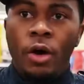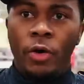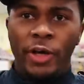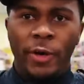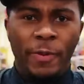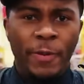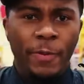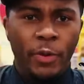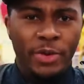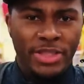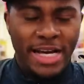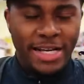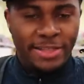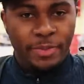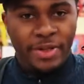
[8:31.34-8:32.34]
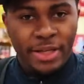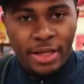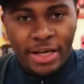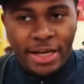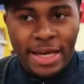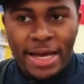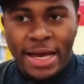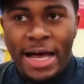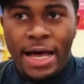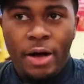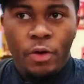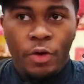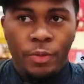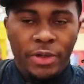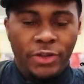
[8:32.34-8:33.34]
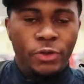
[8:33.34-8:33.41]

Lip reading: Oh yeah, people always ask me like, how come the